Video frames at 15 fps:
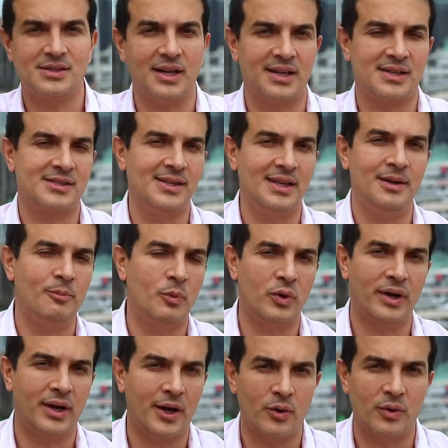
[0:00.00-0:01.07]
Like Sydney
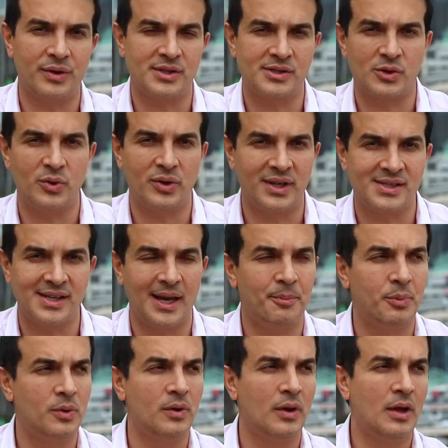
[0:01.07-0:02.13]
Morning Herald is a good
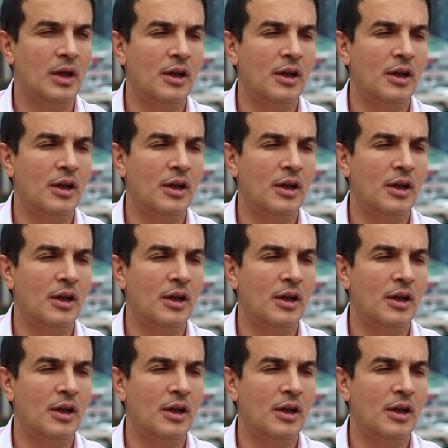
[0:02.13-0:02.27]
example.